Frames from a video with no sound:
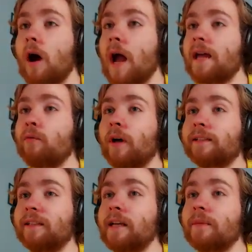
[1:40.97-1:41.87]
I
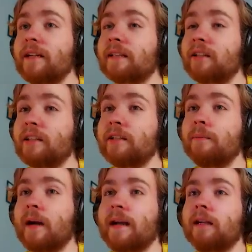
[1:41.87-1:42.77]
wasn't aiming at
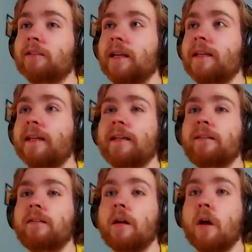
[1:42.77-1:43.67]
him, but I'll take
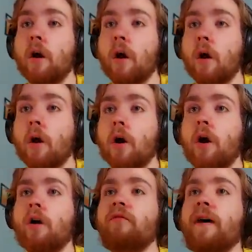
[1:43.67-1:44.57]
it.
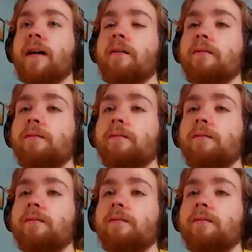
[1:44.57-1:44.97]
Oh fuck.